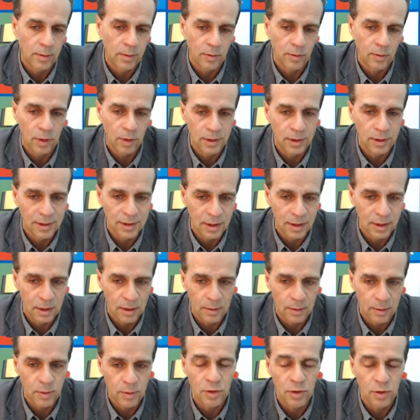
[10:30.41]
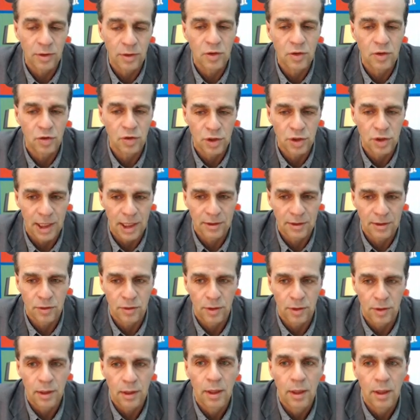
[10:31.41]
What is the therapeutic
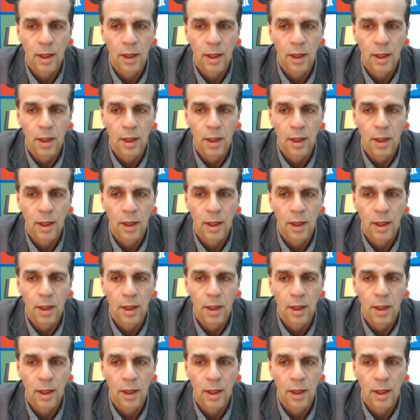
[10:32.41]
trajectory?